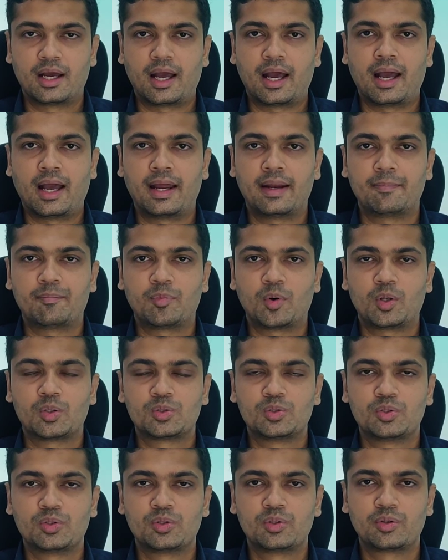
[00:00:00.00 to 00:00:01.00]
and
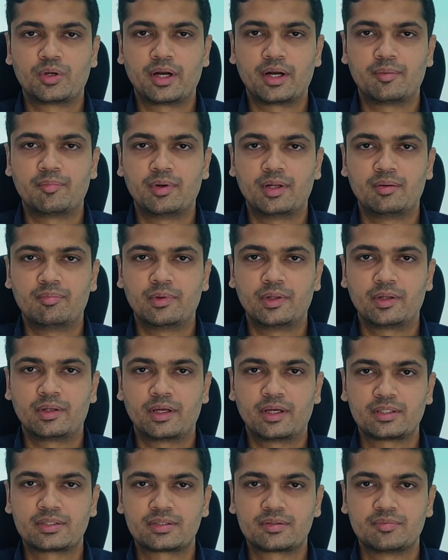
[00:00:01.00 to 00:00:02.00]
positive treadmill
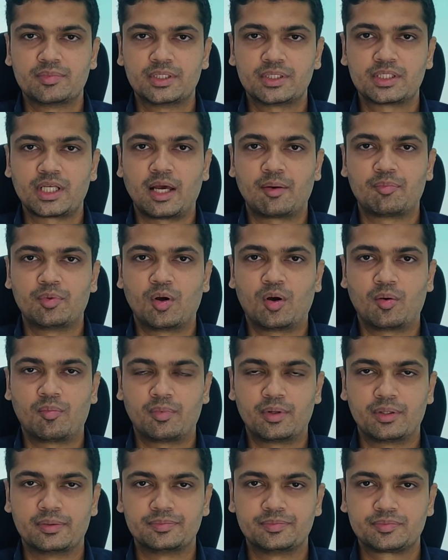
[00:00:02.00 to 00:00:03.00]
test means
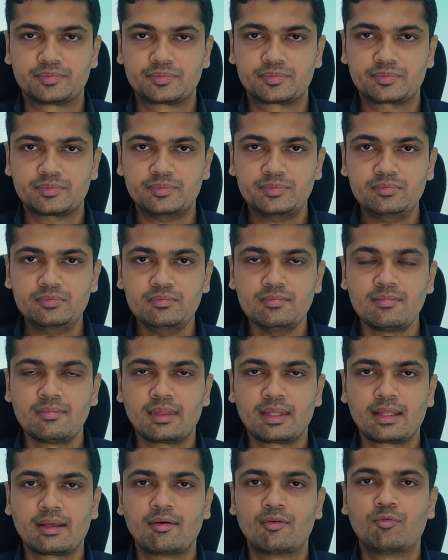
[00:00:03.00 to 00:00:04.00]
abnormal.
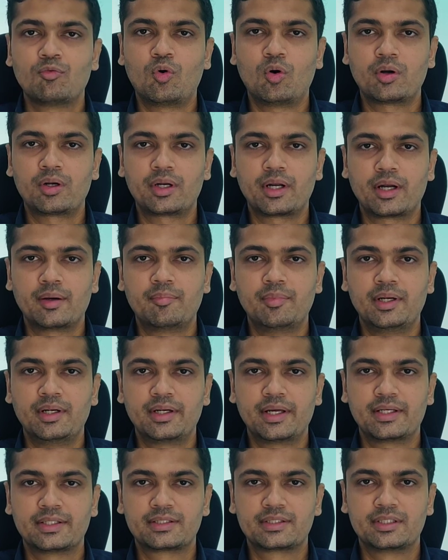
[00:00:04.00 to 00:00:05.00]
What treadmill
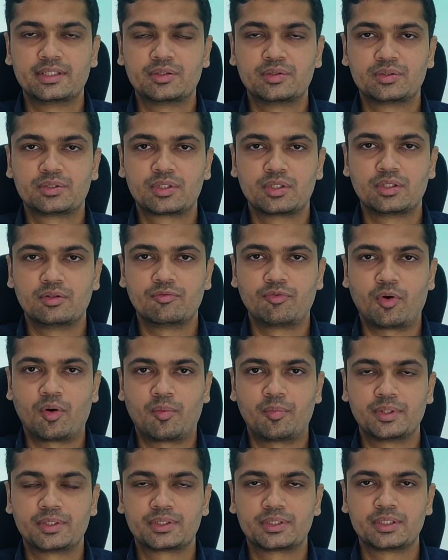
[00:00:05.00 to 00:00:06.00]
test gives
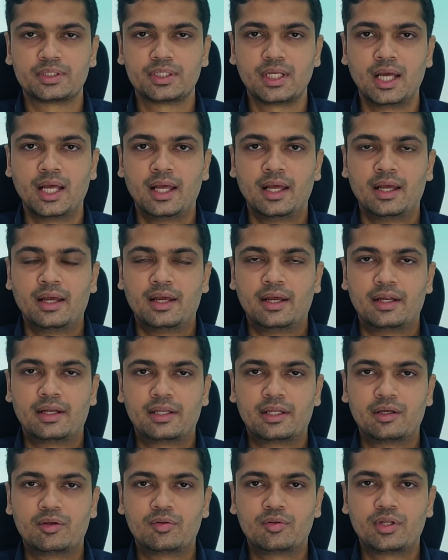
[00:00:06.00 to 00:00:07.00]
information?
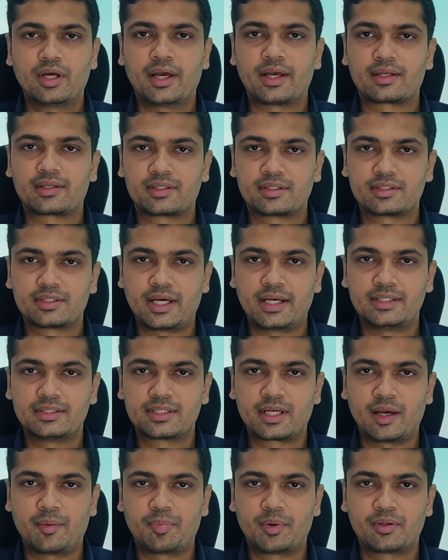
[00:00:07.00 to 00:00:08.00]
It gives the exercise
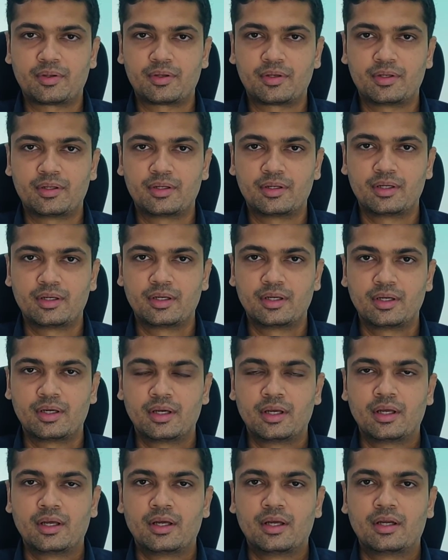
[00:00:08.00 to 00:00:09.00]
capacity,
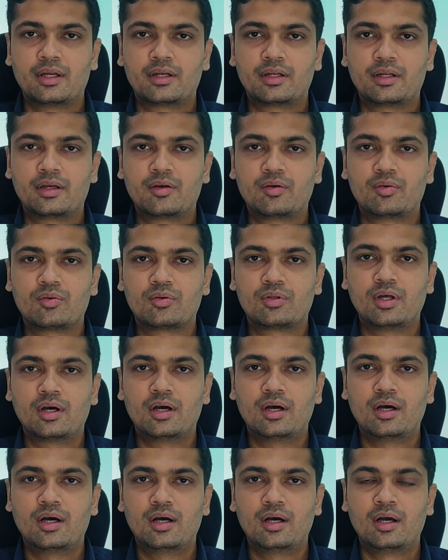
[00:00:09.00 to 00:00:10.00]
it gives
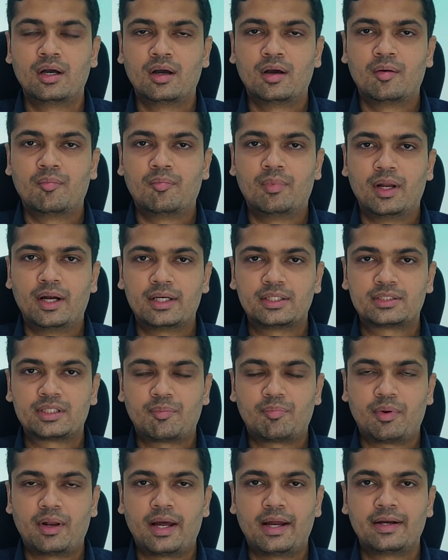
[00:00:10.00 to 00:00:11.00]
the blood
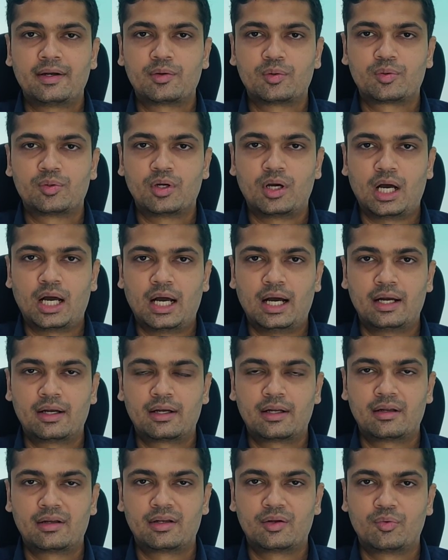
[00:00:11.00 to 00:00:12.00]
supply to the
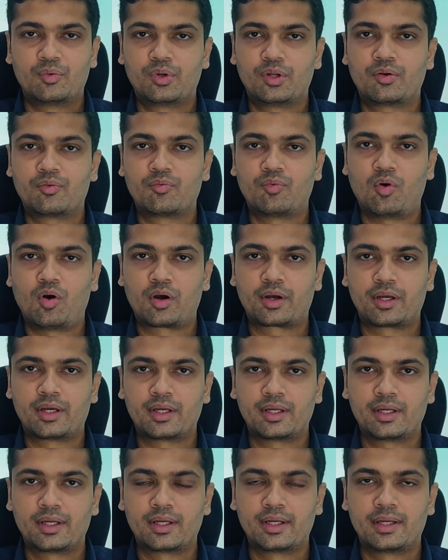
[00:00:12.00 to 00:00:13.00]
heart during
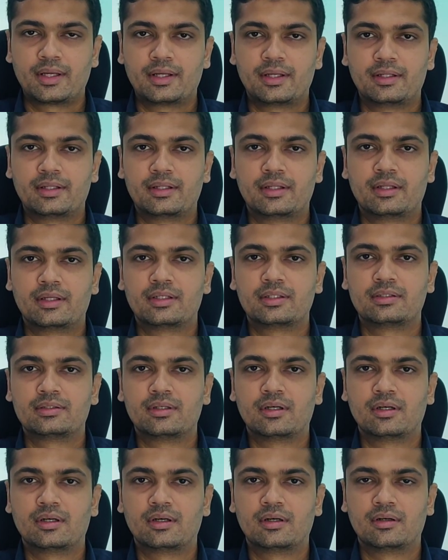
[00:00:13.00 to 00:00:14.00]
walking, the
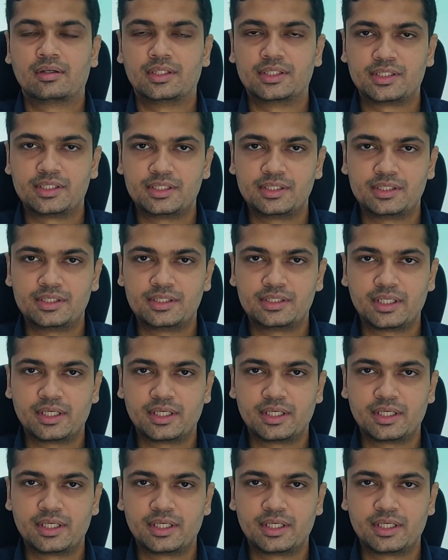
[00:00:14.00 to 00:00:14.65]
ECG